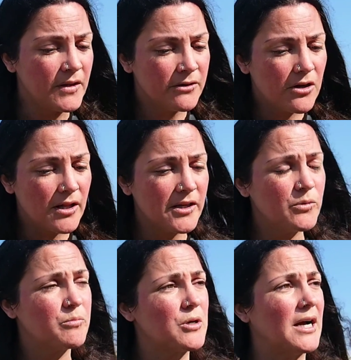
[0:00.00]

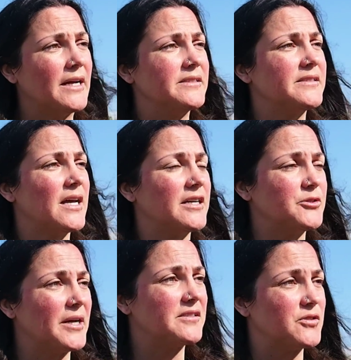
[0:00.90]
Collingwood Pride's
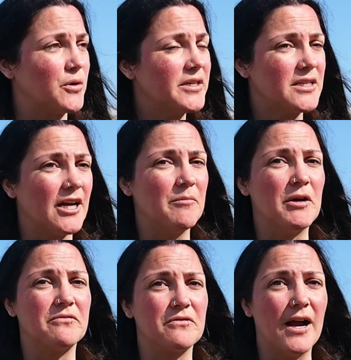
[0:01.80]
drag story time
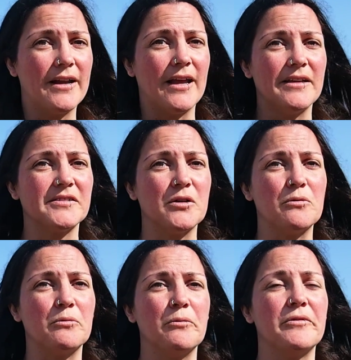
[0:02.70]
on Friday.
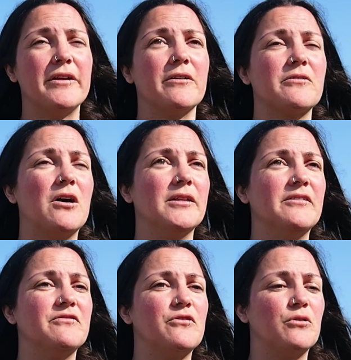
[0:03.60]
So they're
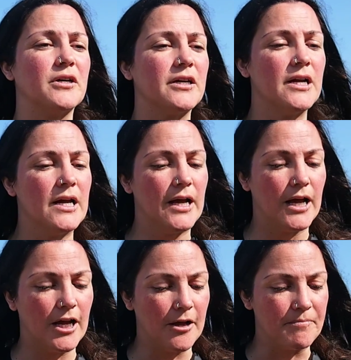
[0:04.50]
calling for
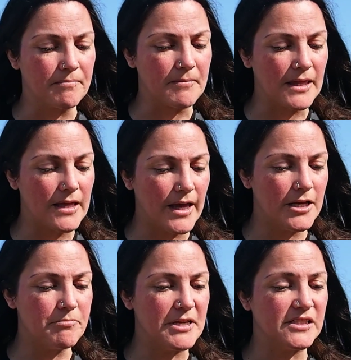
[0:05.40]

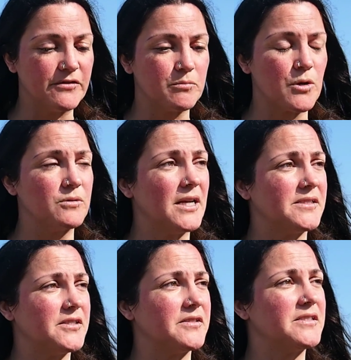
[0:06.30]
any peaceful
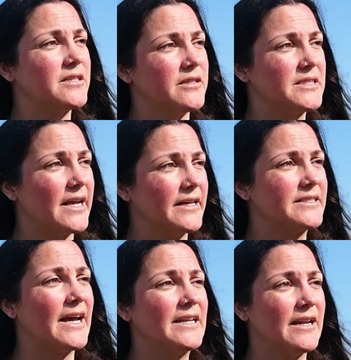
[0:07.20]
protesters to attend
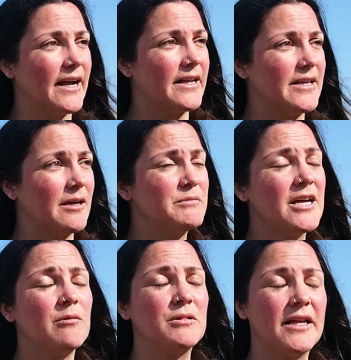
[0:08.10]
at 9 a.m. to
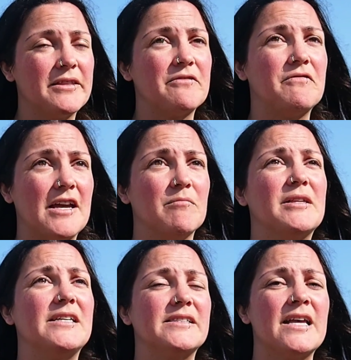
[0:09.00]
help let the
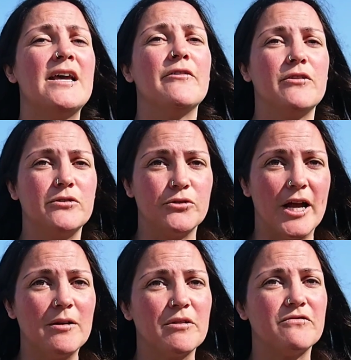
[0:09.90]
families, the
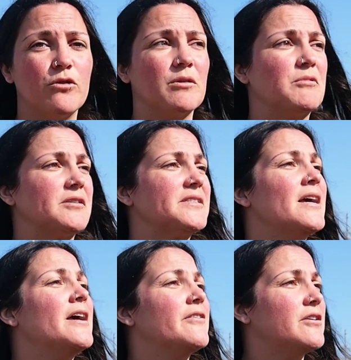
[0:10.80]
drag performers,
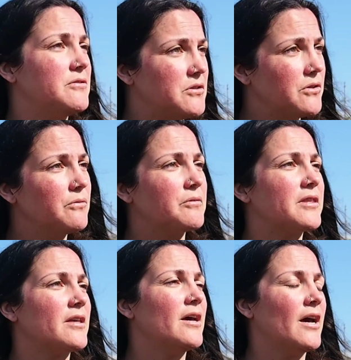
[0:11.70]
the youth
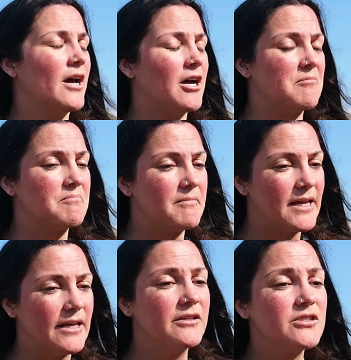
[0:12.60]

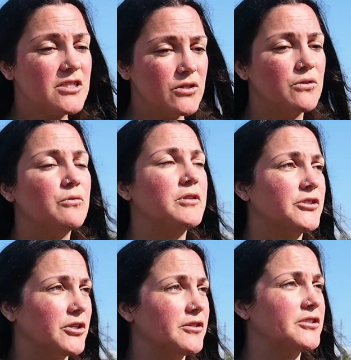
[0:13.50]
into the
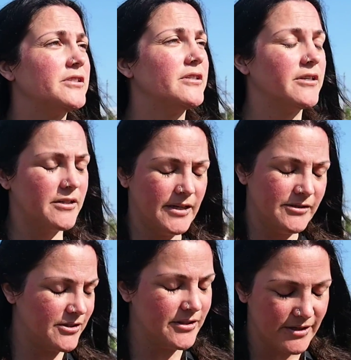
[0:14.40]
church, or
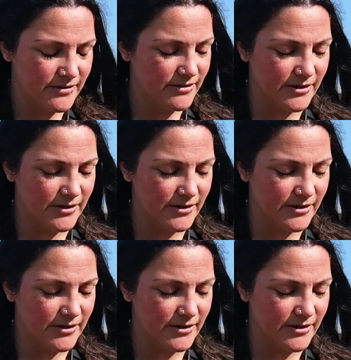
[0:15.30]
into the